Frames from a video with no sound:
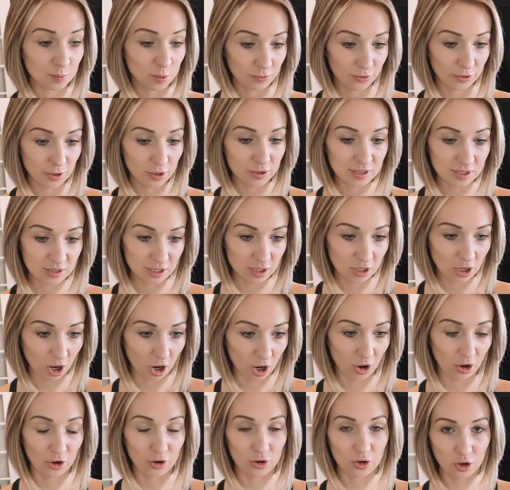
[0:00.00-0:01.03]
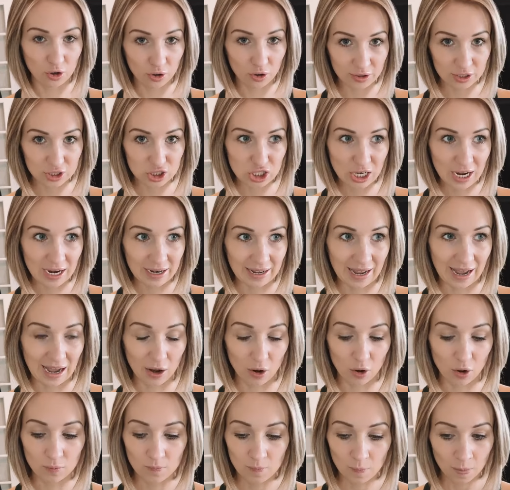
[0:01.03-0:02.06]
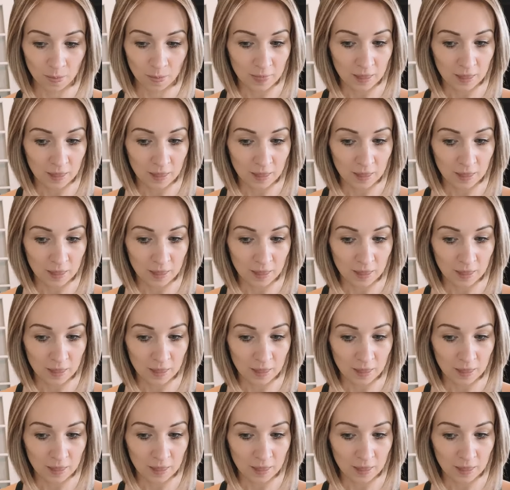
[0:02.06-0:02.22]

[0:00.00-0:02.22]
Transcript: put those in the cart, go to the checkout.